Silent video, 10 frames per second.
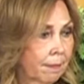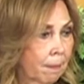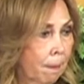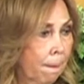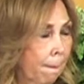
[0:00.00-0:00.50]

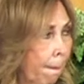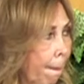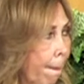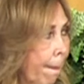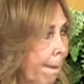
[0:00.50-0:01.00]

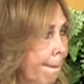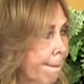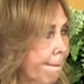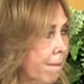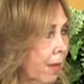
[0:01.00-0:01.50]

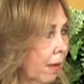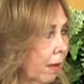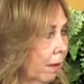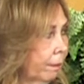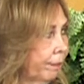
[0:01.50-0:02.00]

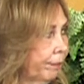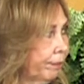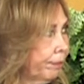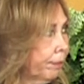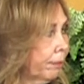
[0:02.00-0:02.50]

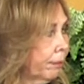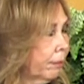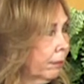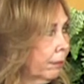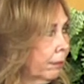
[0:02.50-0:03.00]

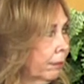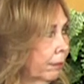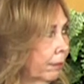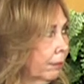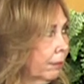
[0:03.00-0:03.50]

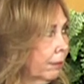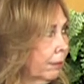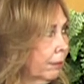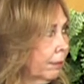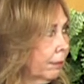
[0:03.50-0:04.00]

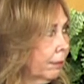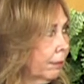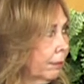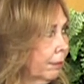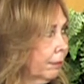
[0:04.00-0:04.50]

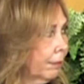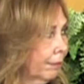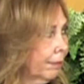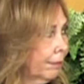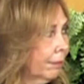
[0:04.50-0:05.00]

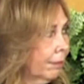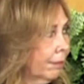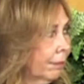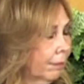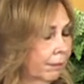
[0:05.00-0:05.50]

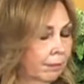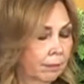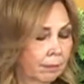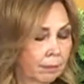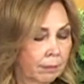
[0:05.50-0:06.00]

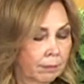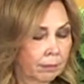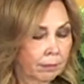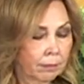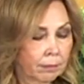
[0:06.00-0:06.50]

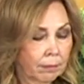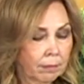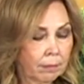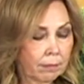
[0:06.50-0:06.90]
[no speech]